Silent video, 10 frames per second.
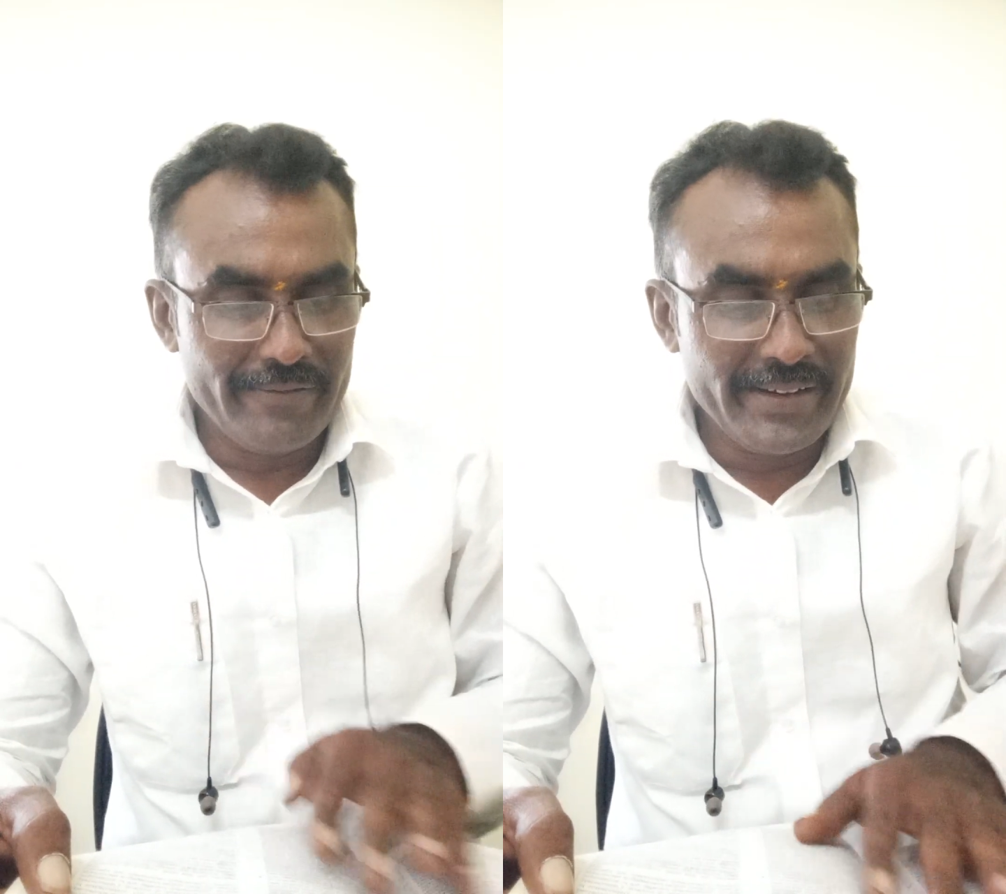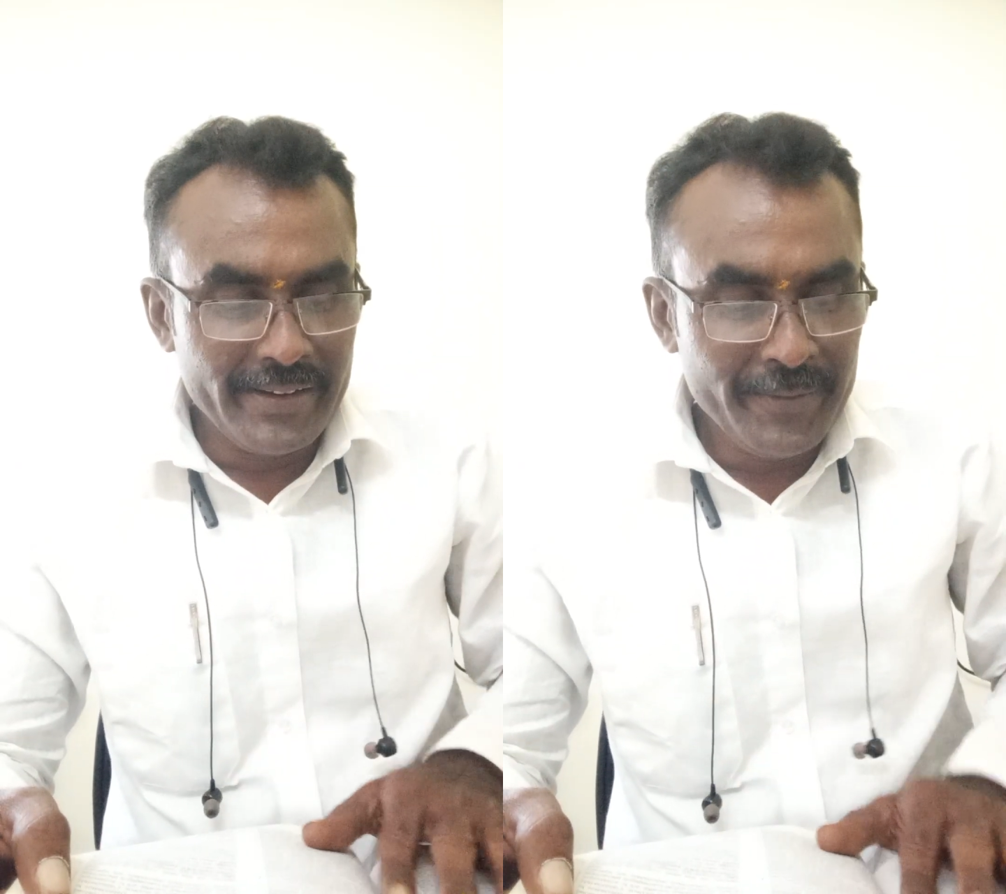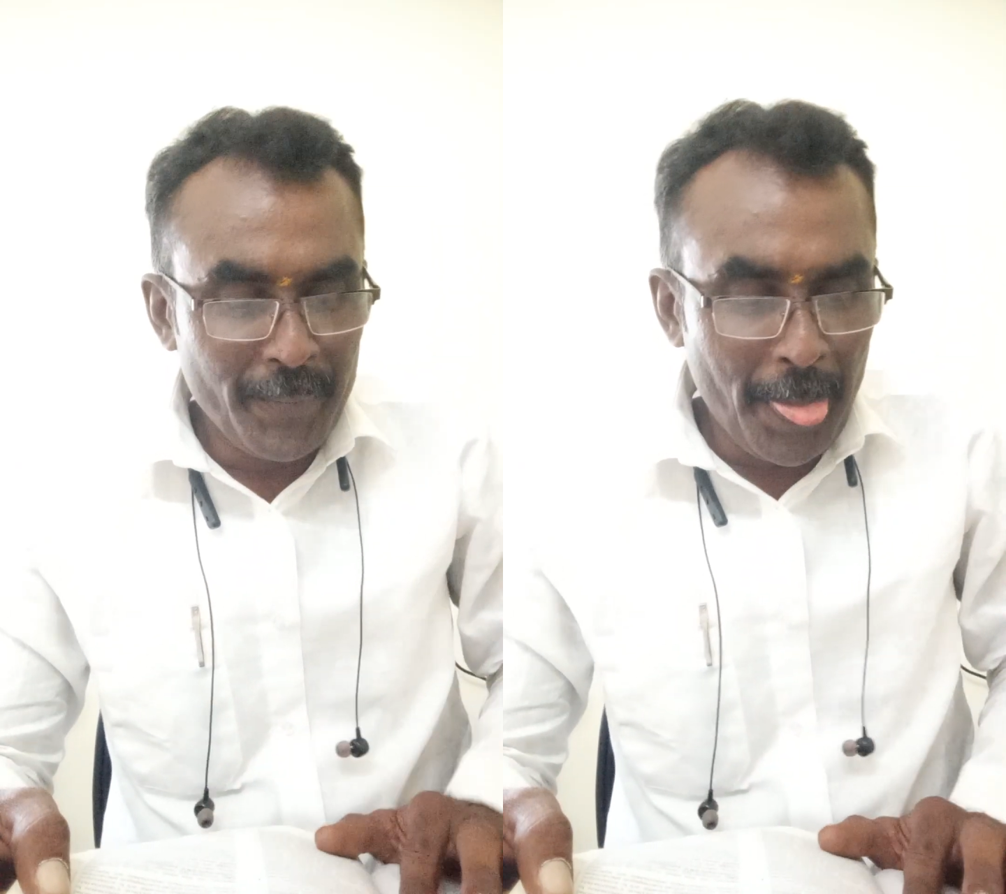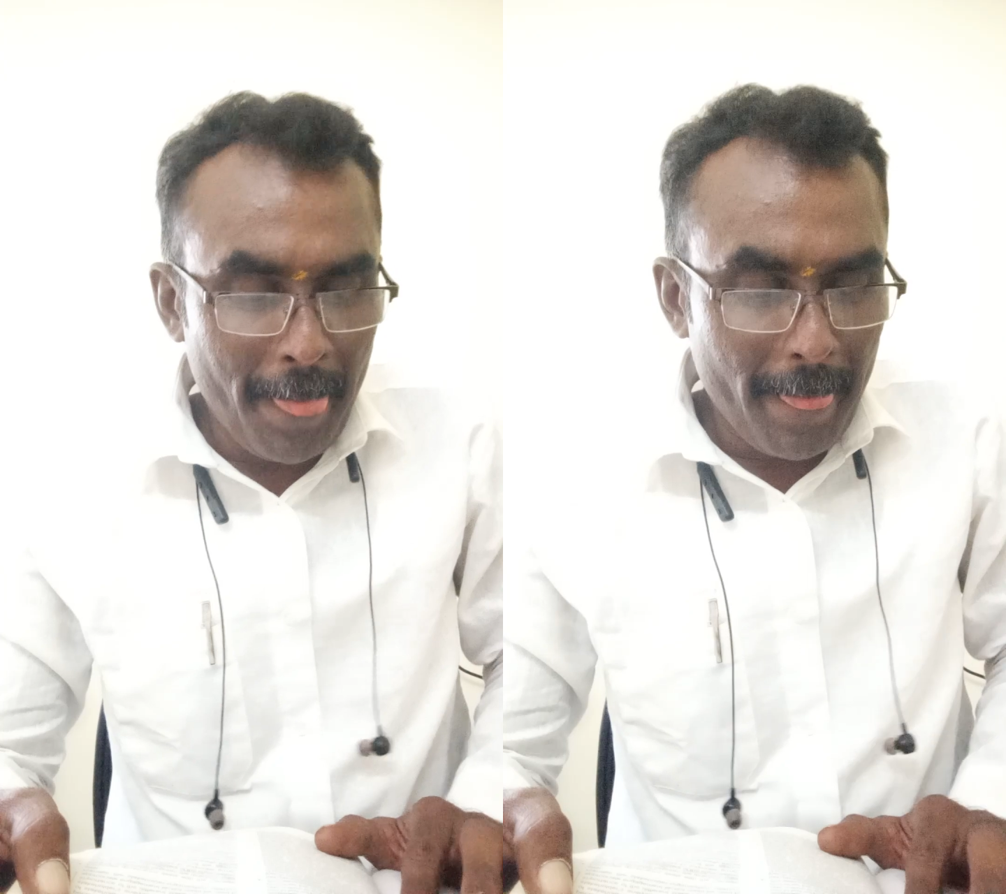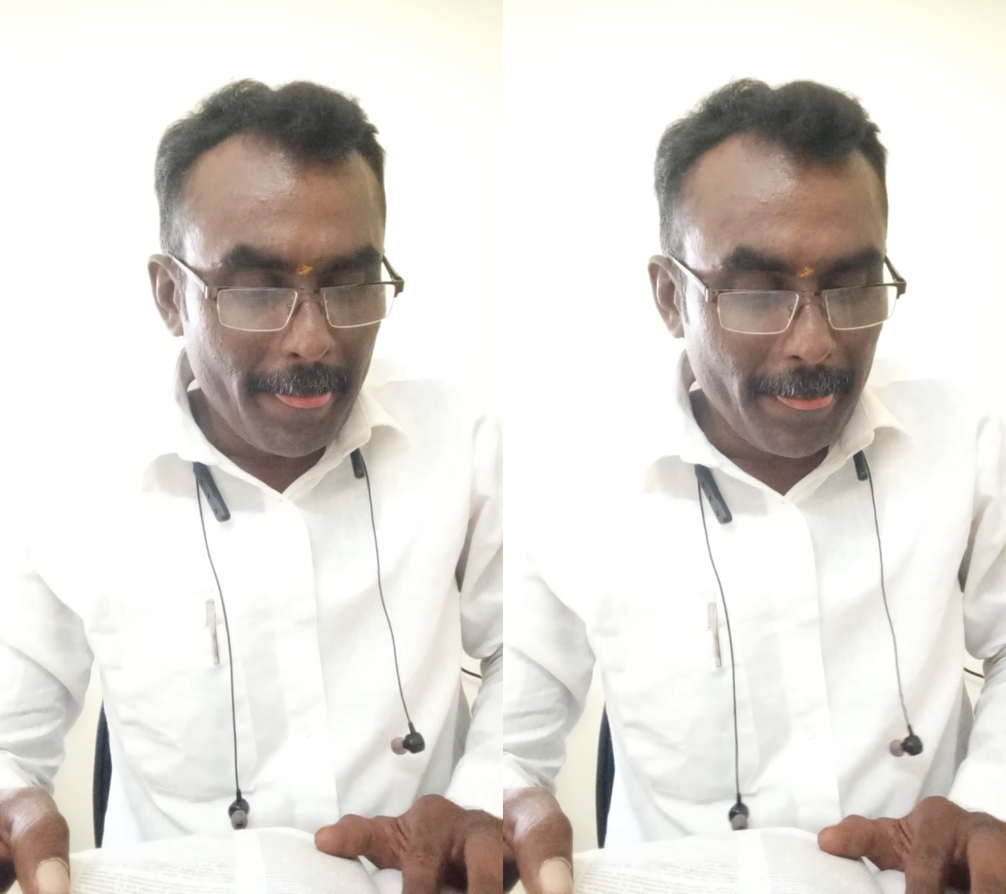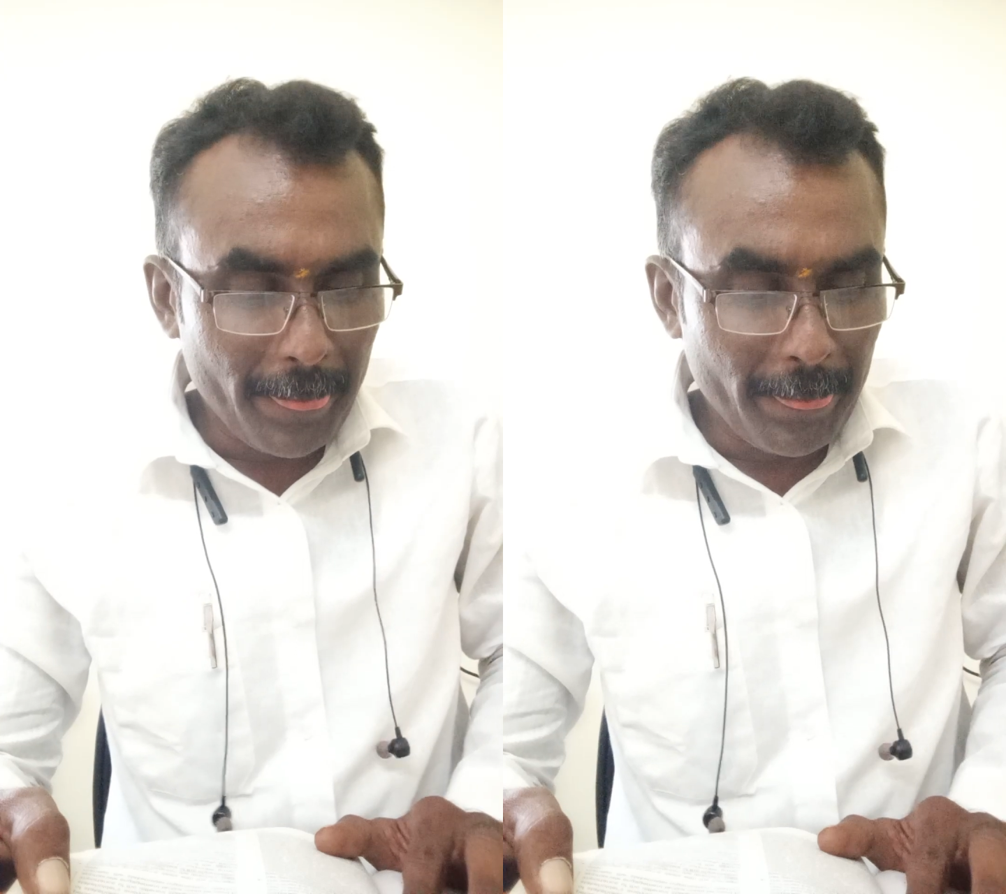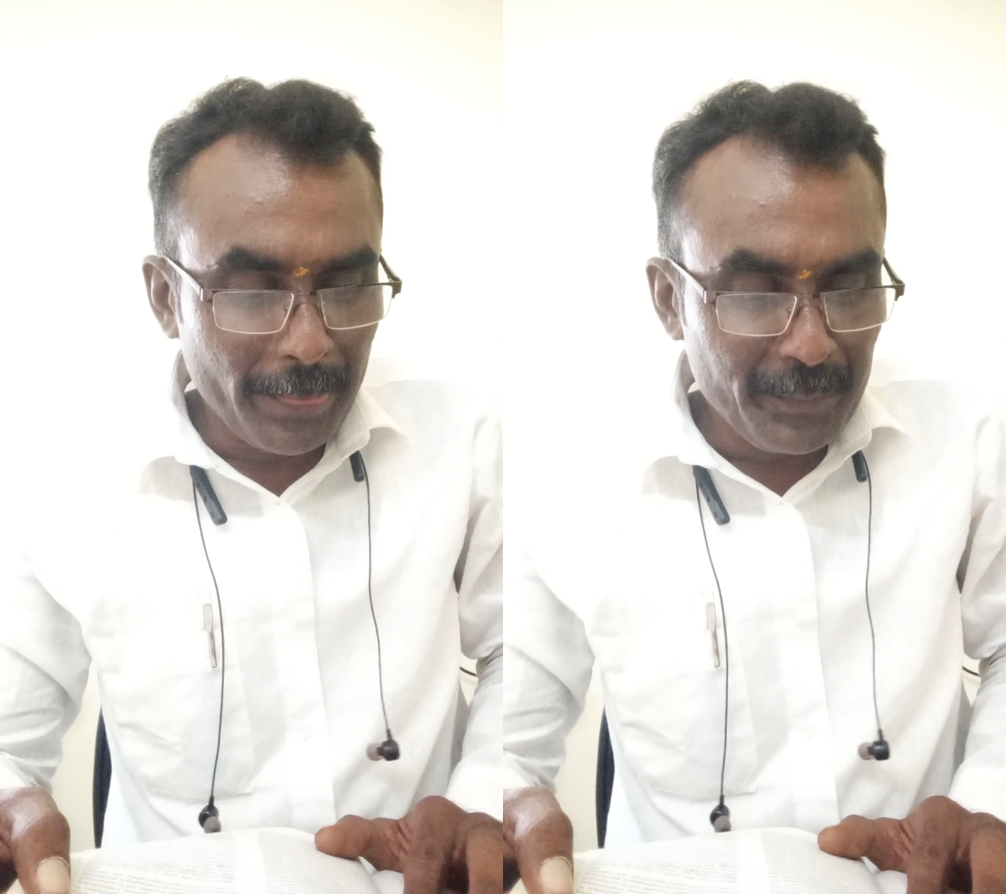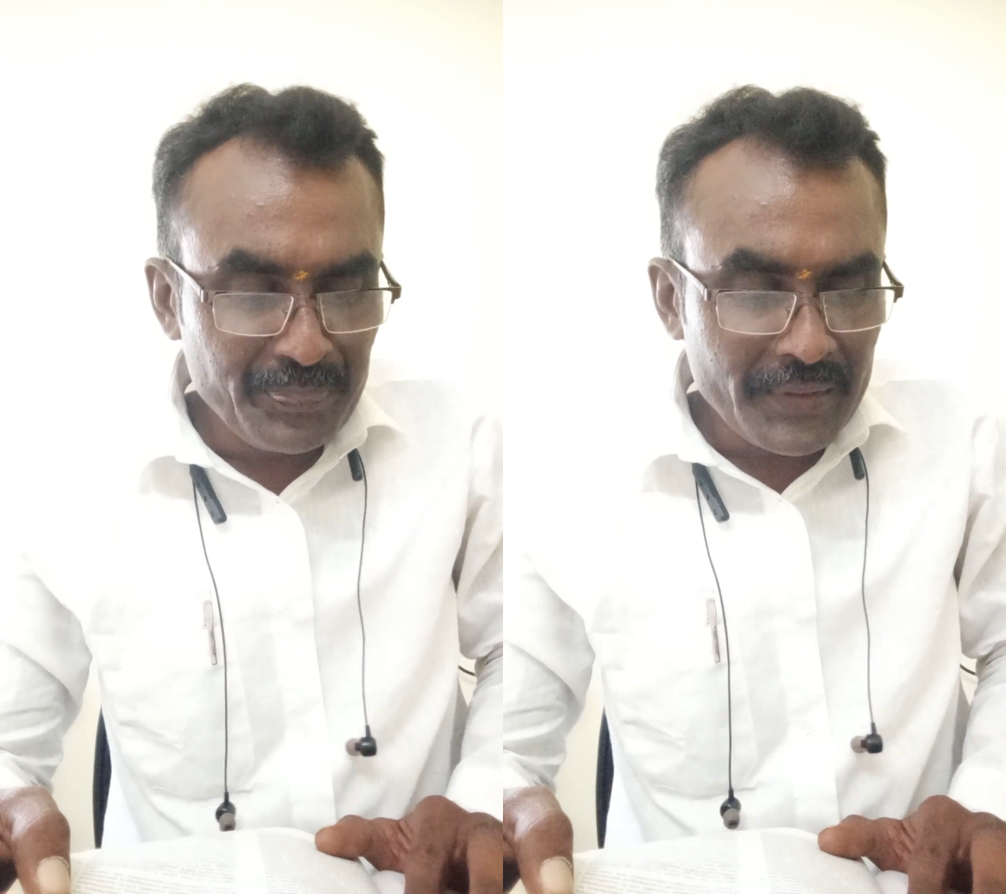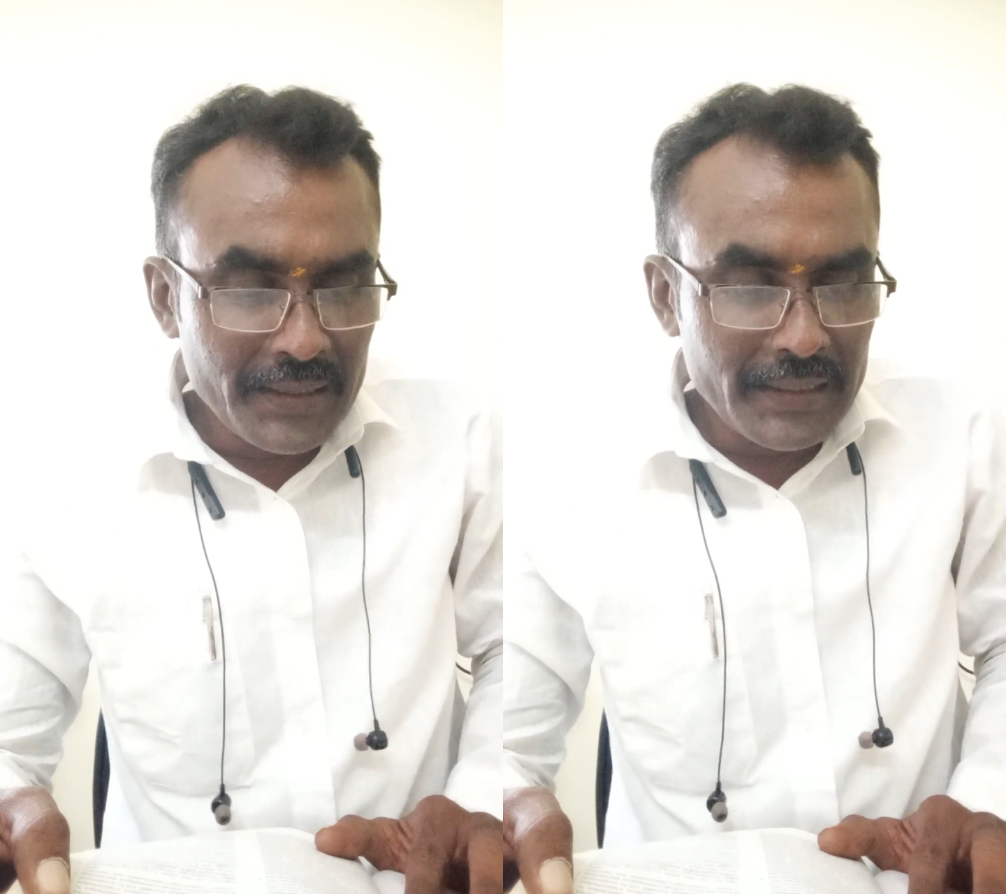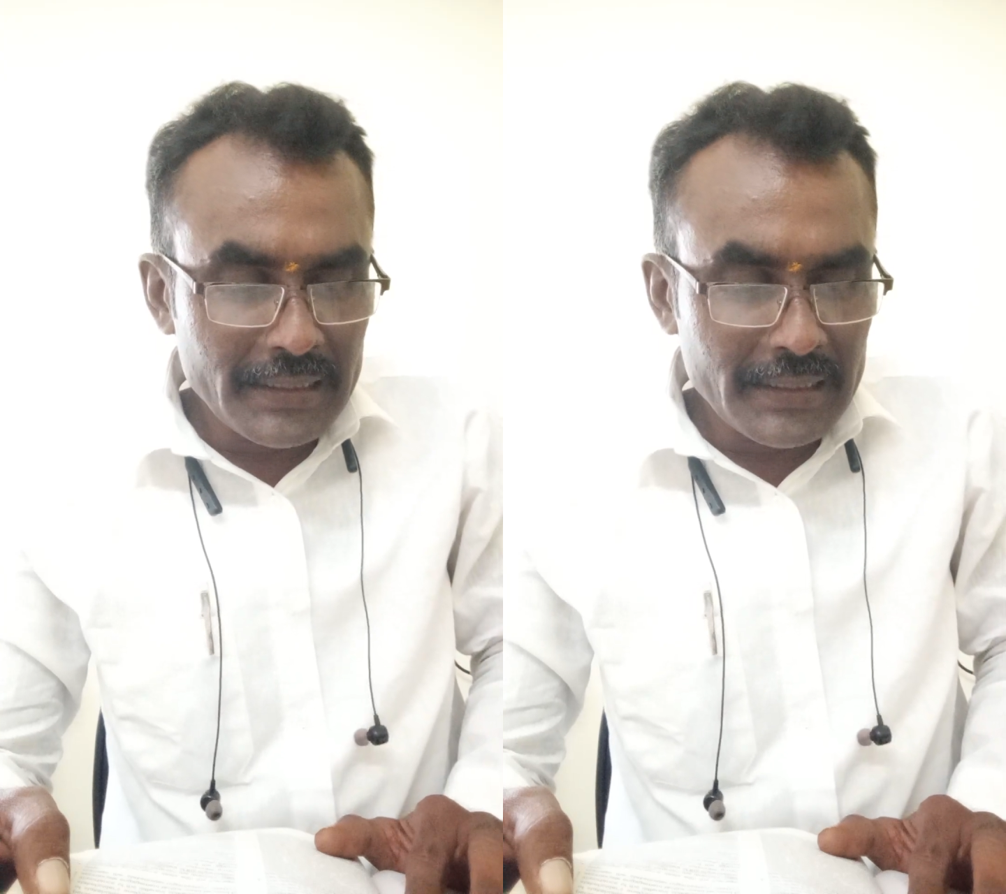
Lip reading: win. Mm,